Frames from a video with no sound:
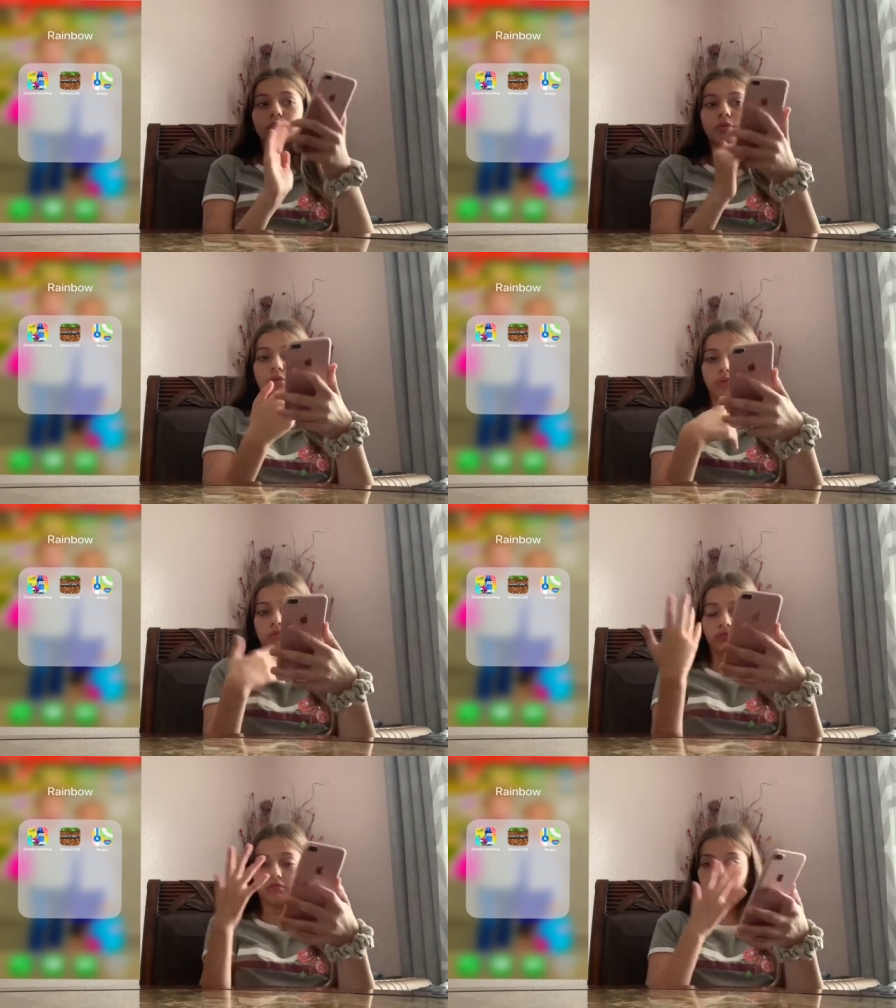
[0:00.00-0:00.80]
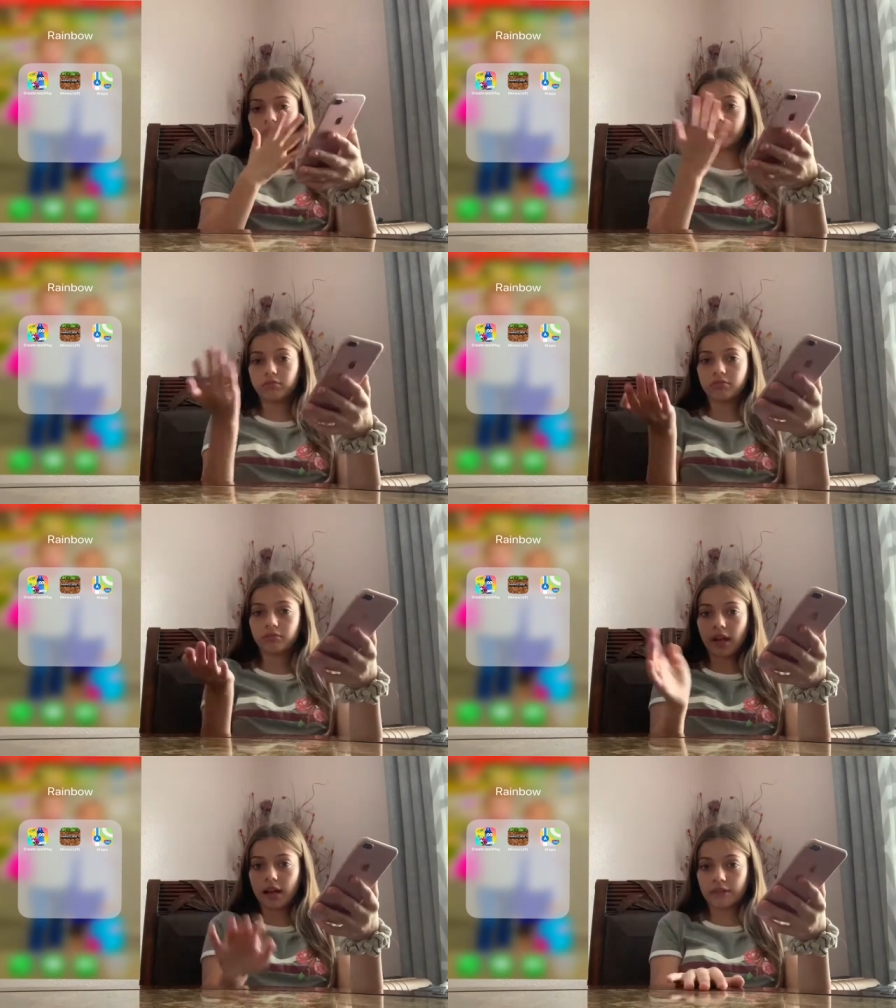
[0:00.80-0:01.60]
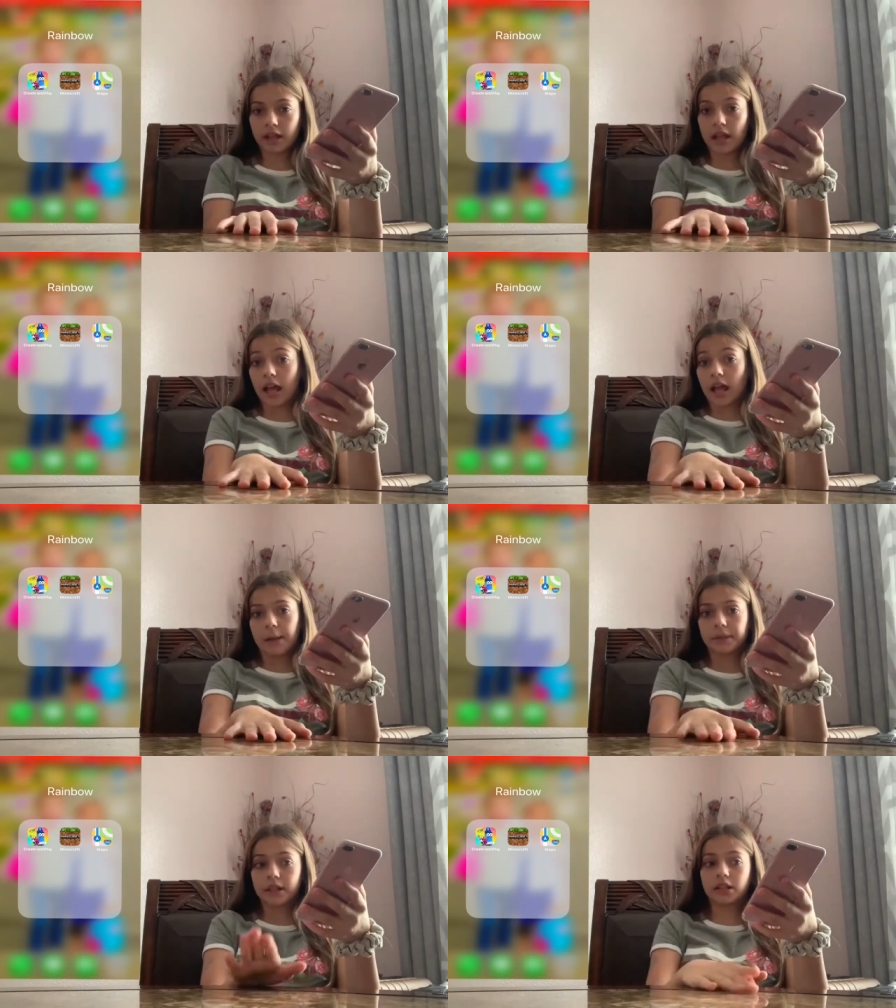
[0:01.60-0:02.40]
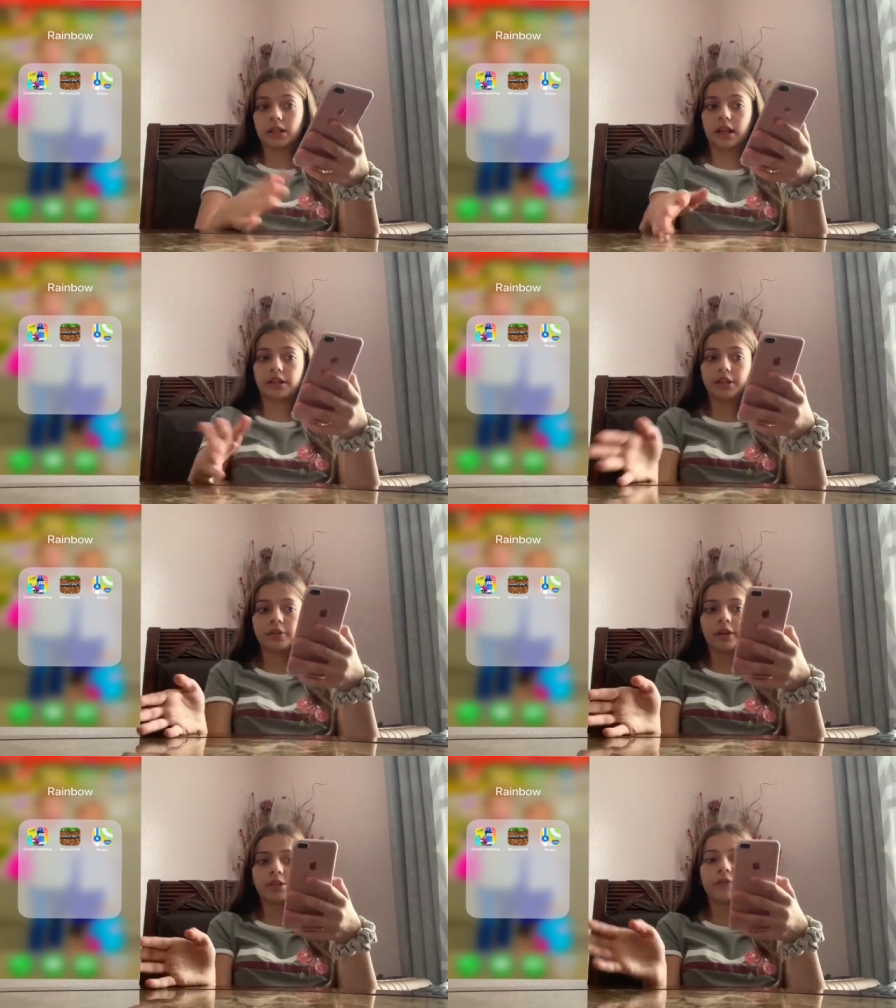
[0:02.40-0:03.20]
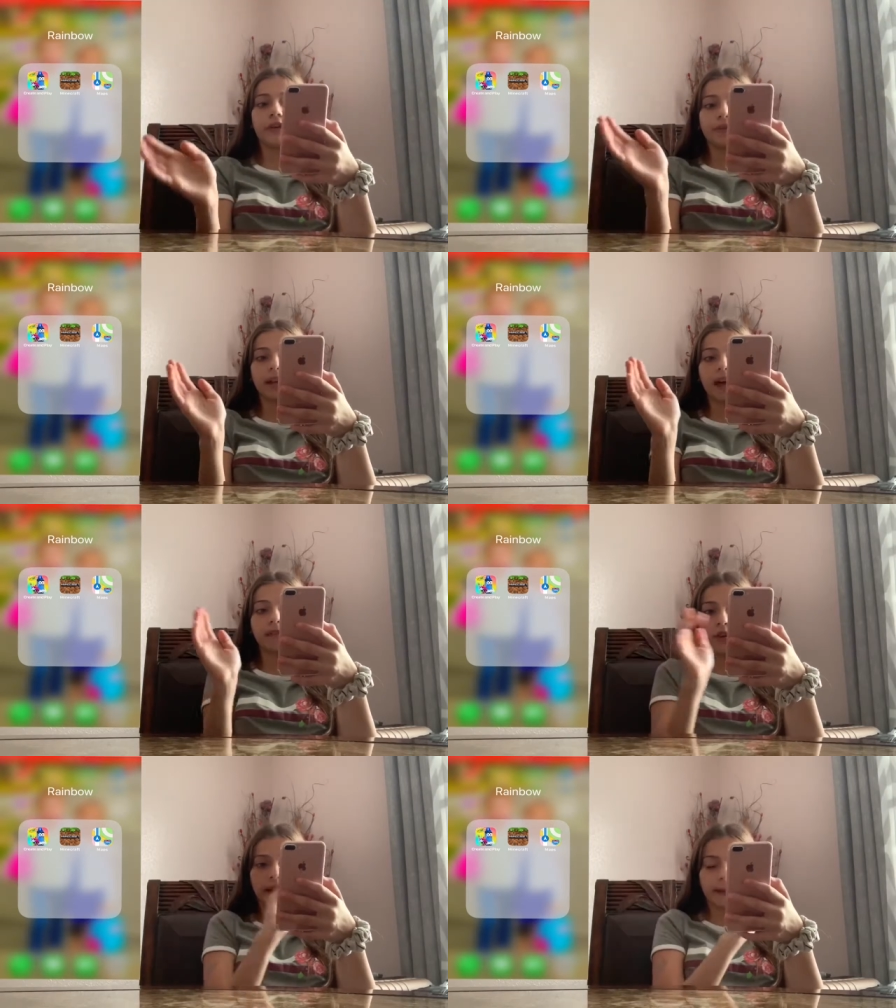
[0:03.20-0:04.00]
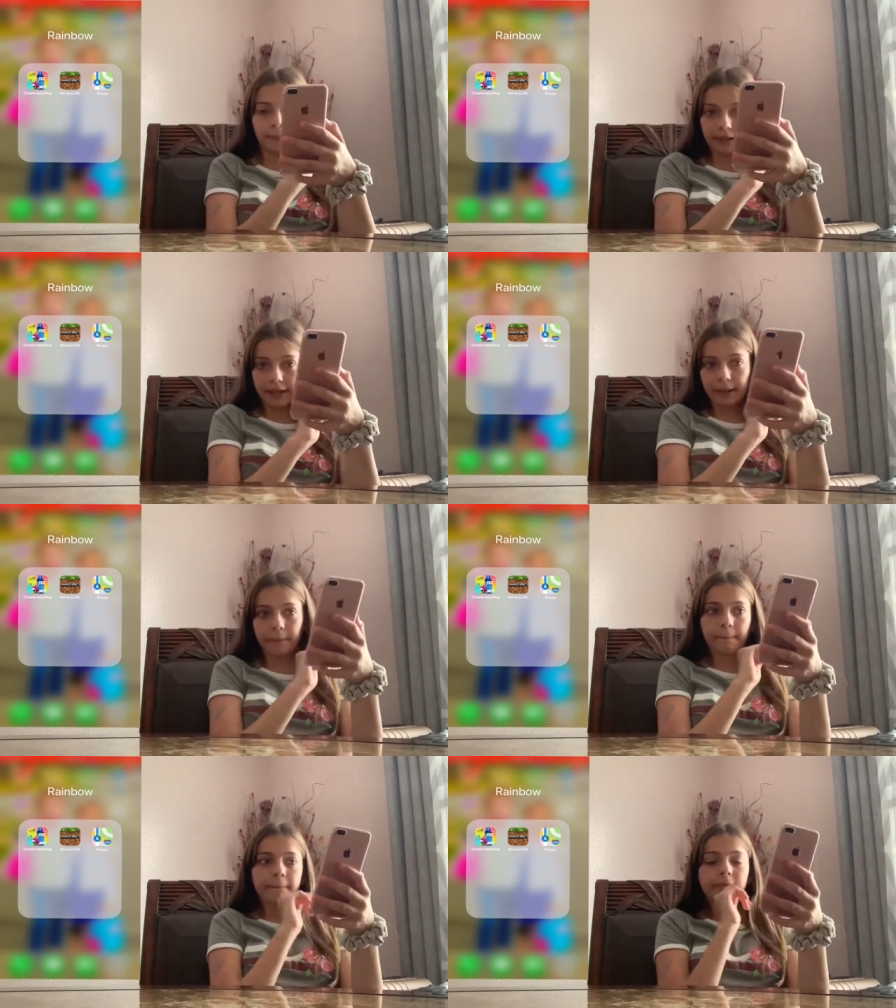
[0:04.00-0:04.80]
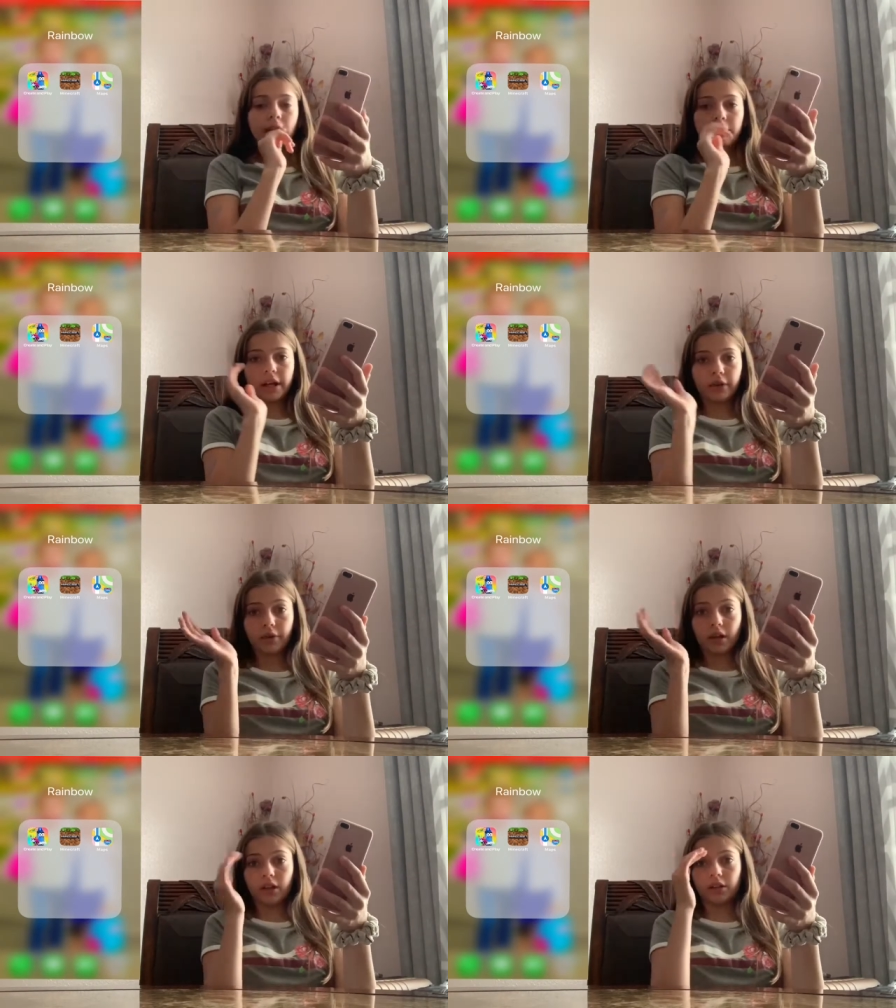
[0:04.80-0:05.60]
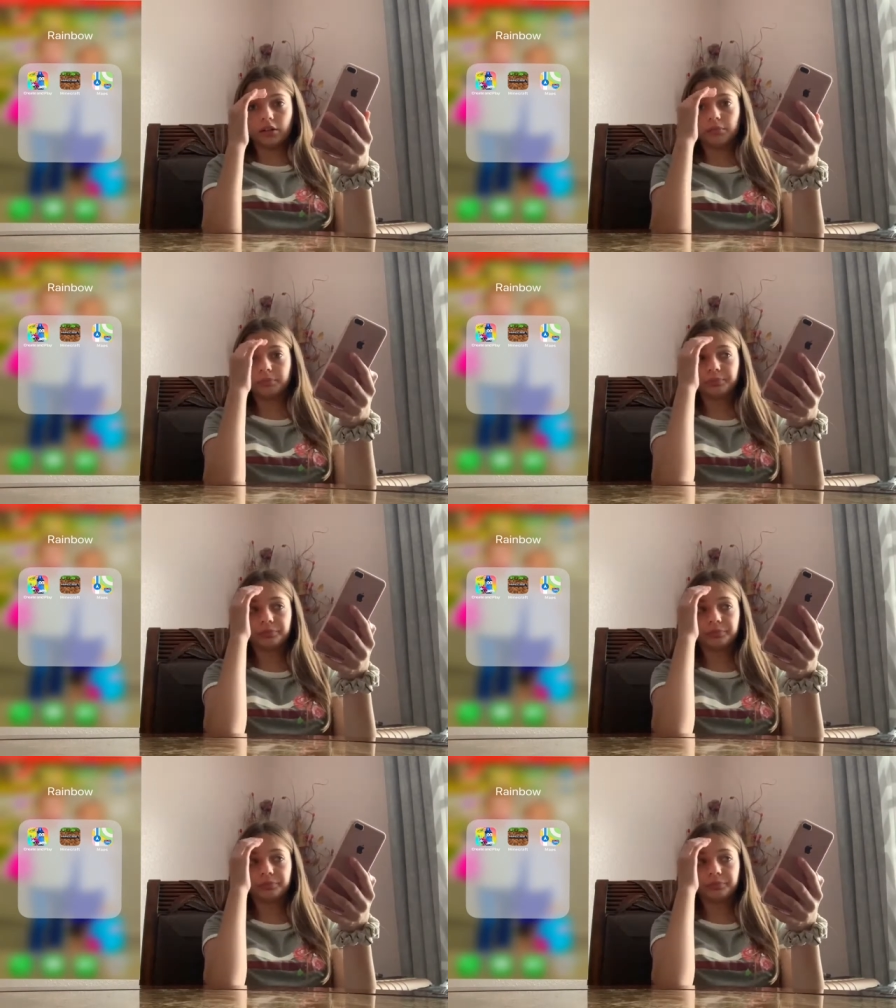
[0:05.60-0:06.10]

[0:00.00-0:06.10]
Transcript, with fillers: mm, have any apps connected to it. So first we have Create and Play by Crayola.